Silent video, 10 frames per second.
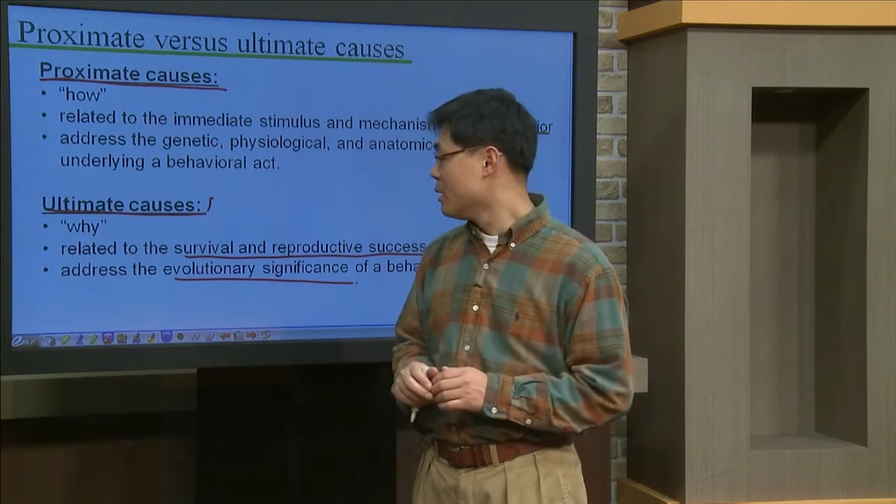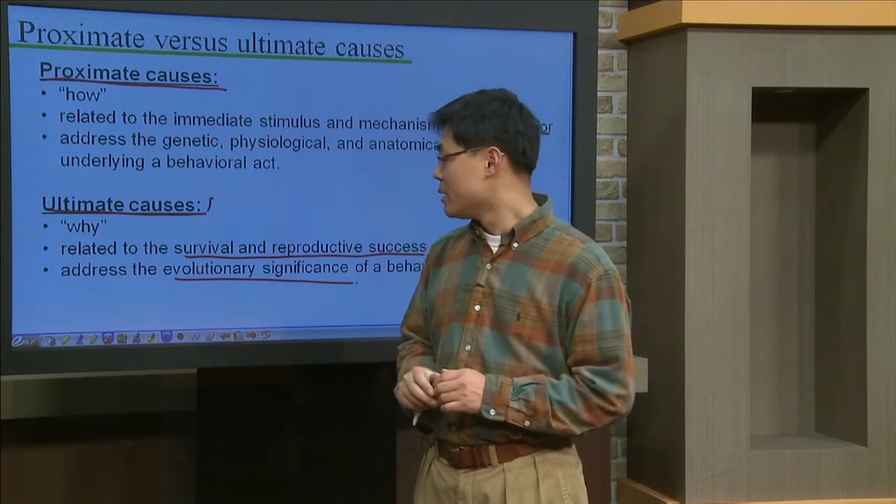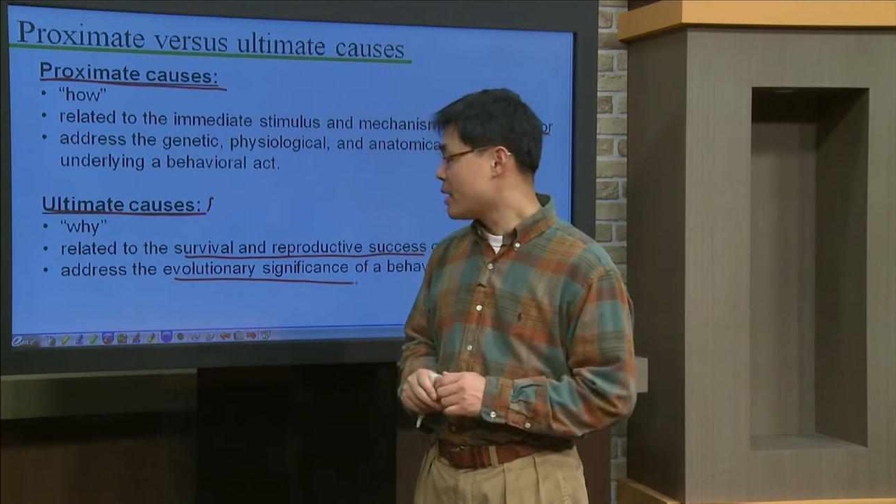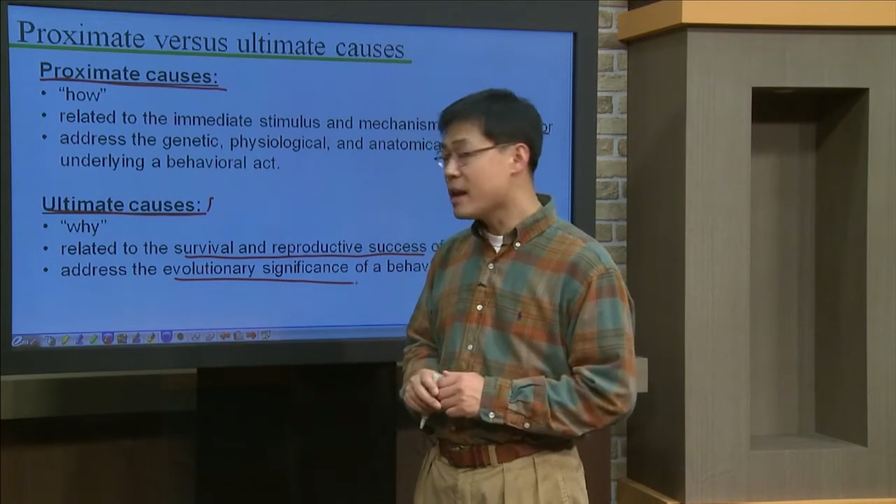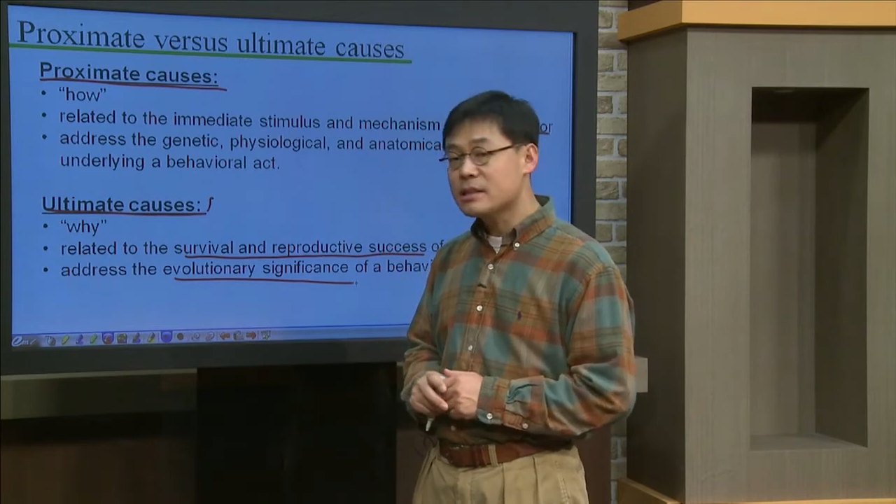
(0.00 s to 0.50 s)

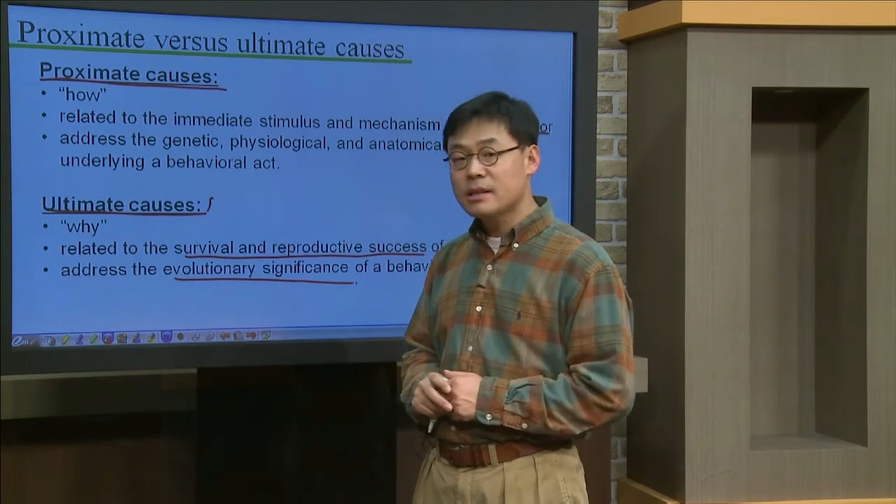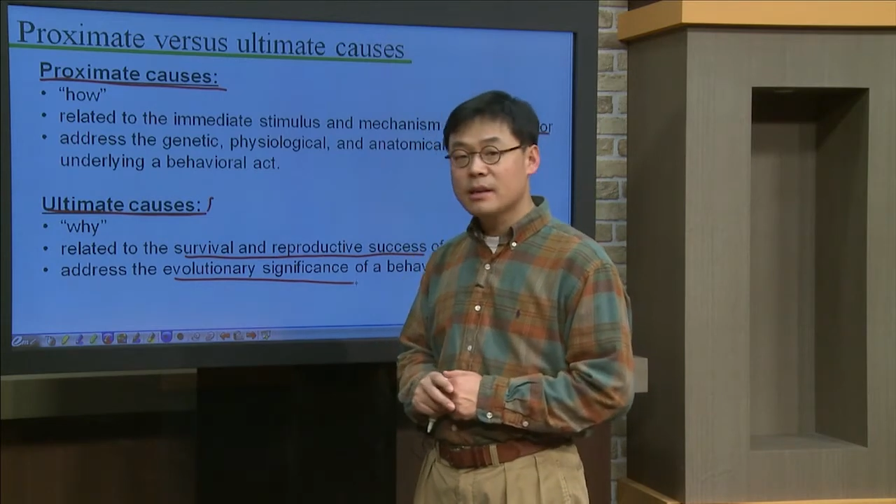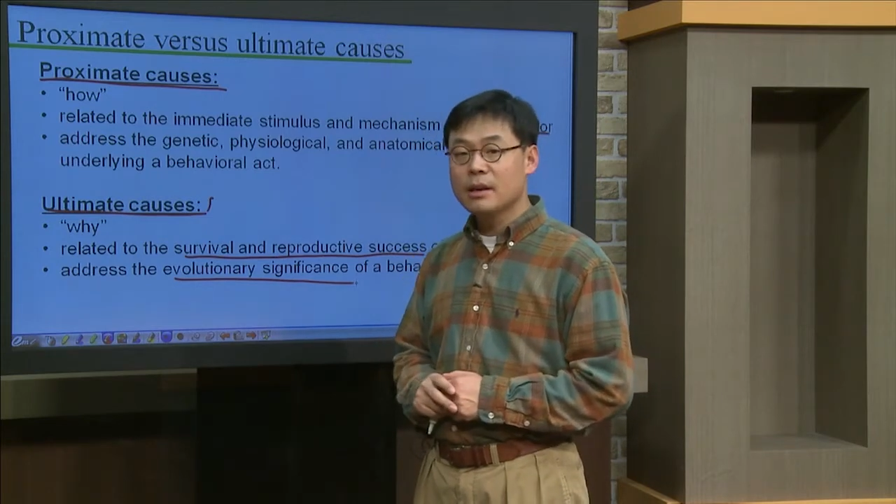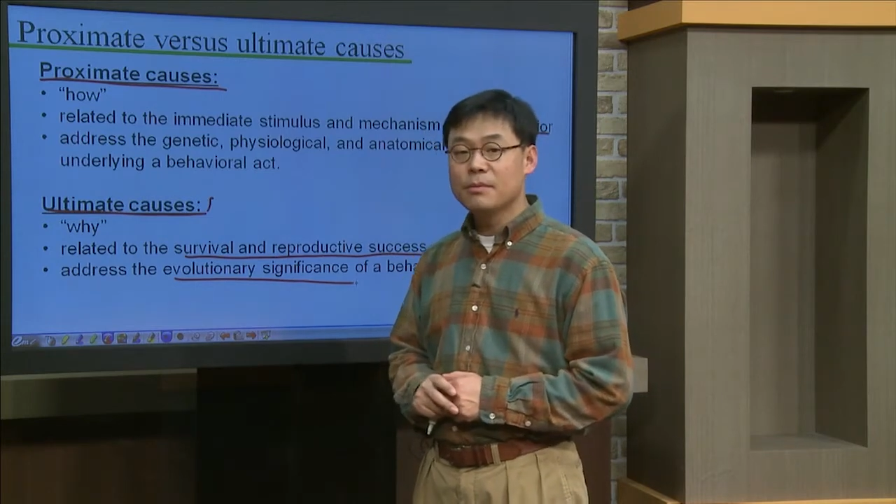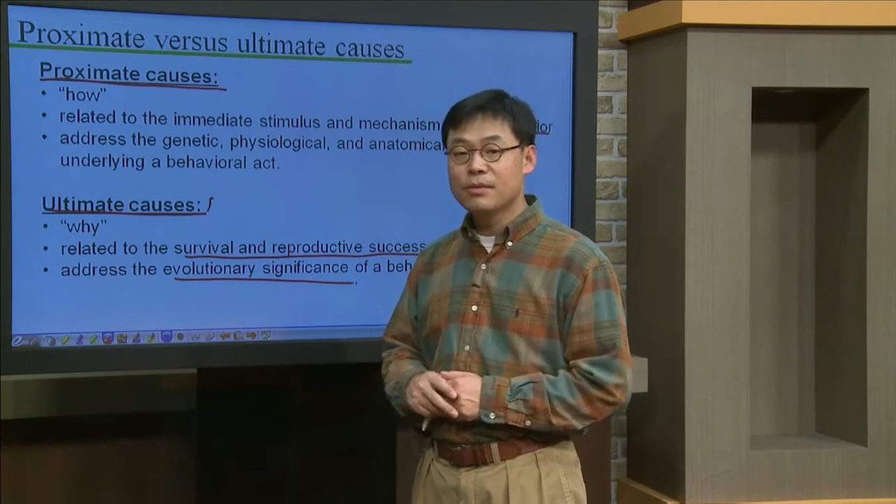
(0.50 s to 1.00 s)
That's
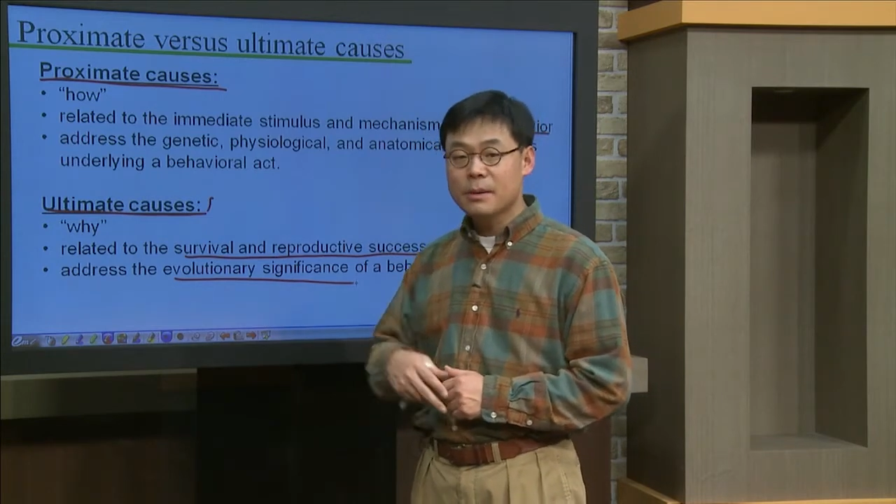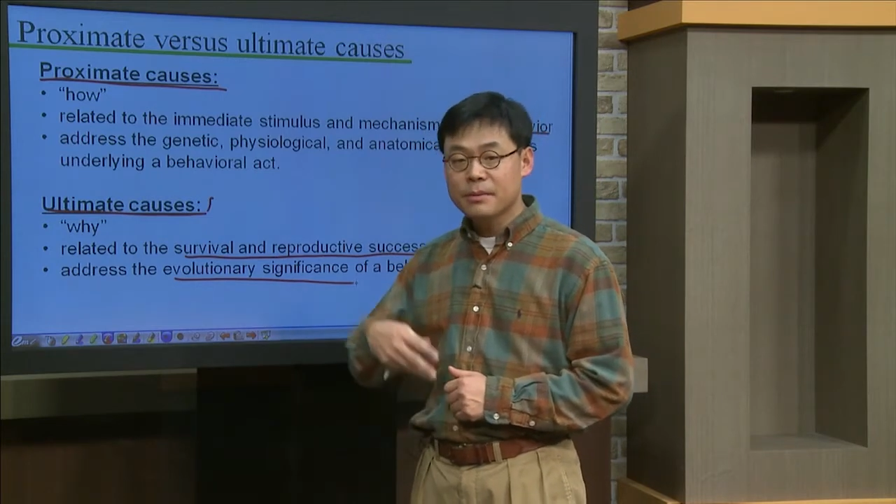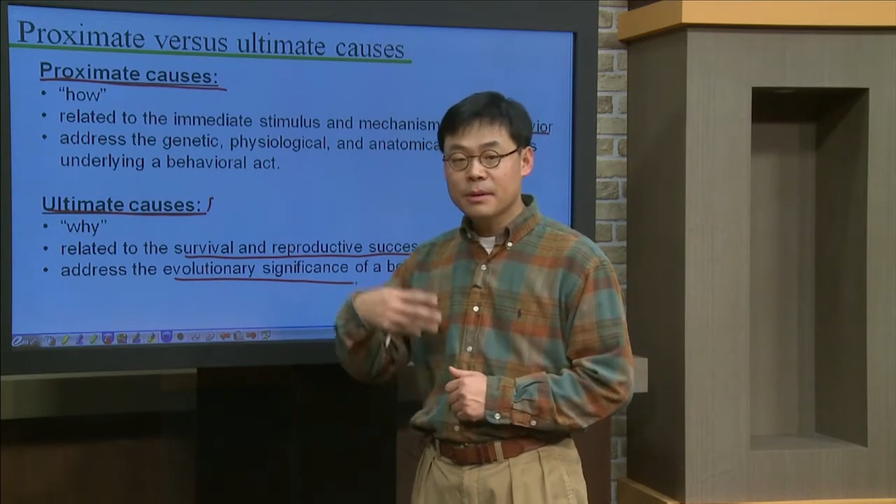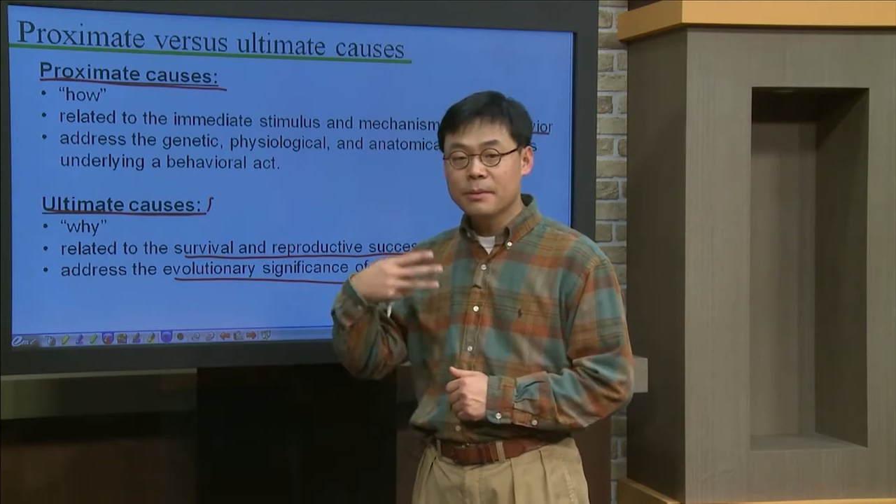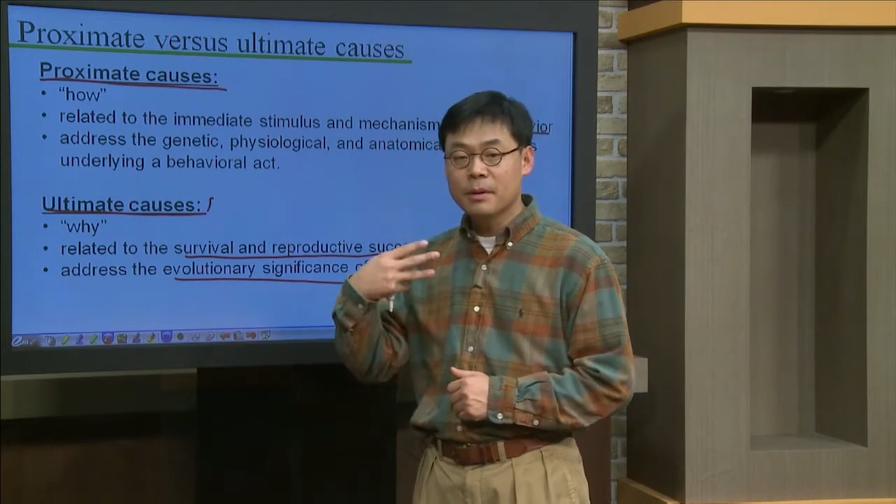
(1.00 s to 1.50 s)

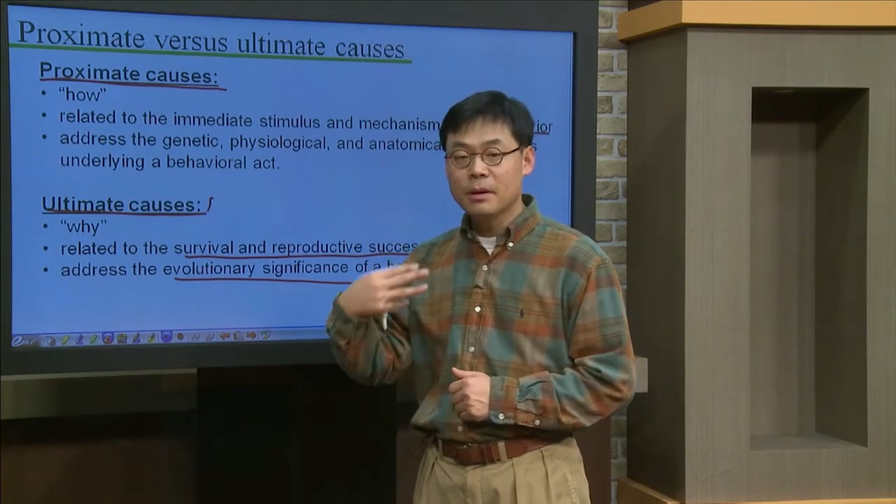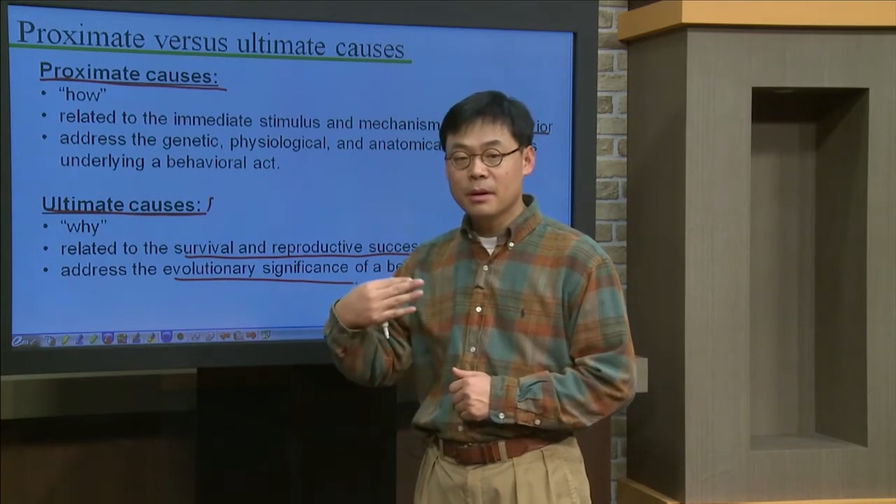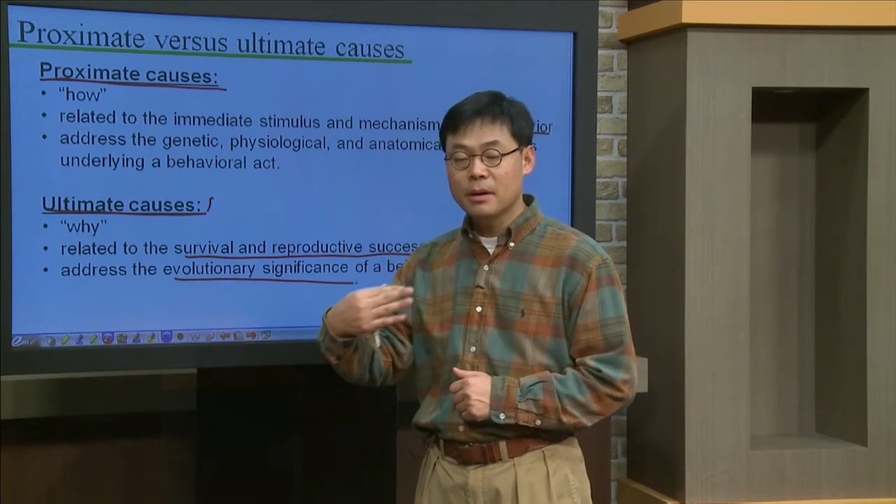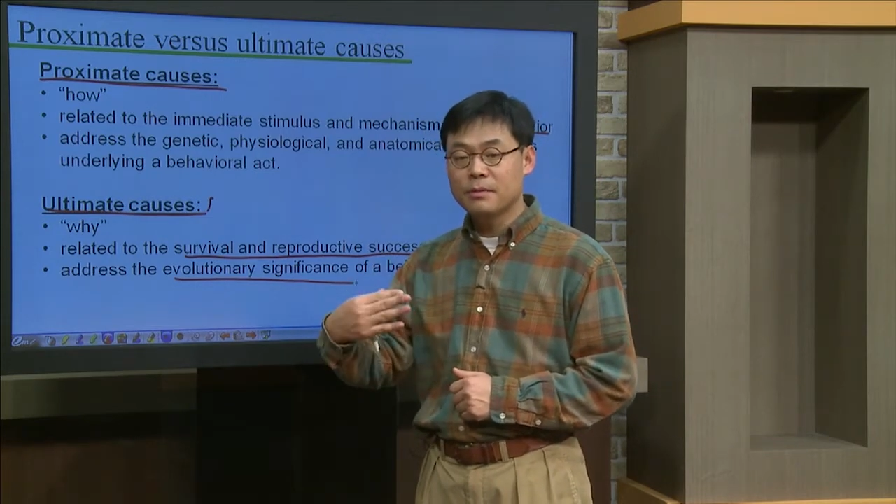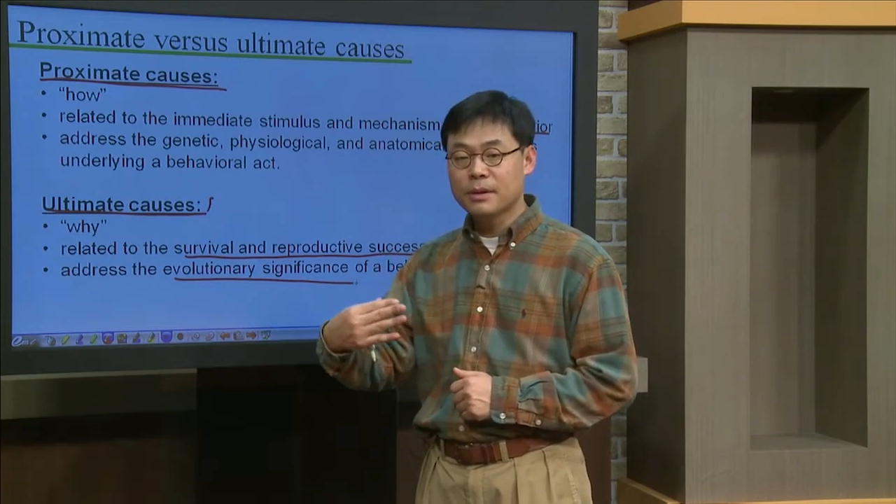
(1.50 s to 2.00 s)
probably
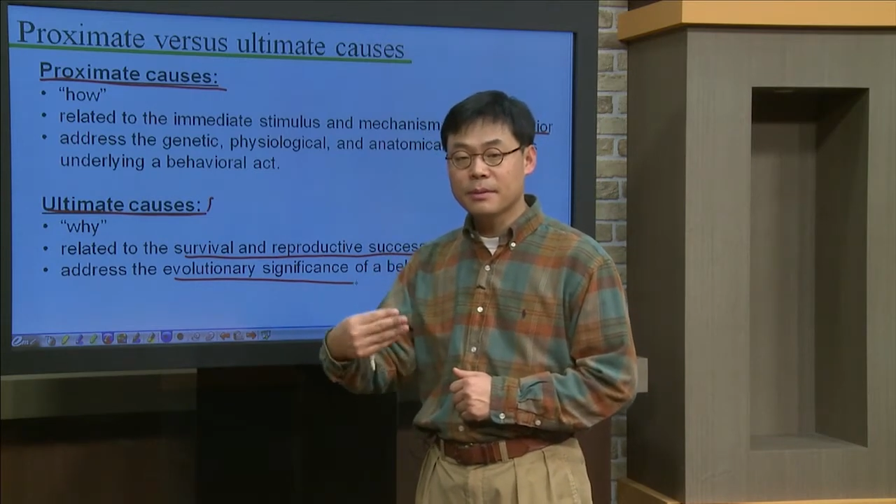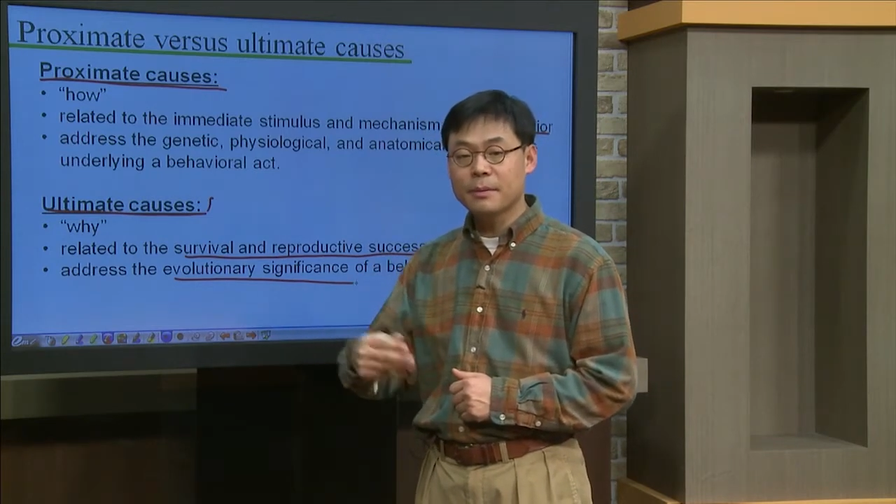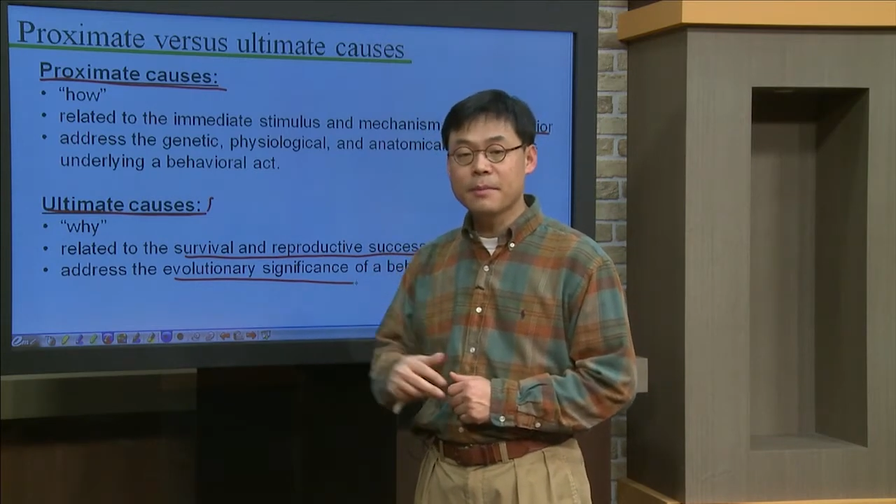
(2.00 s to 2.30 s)
the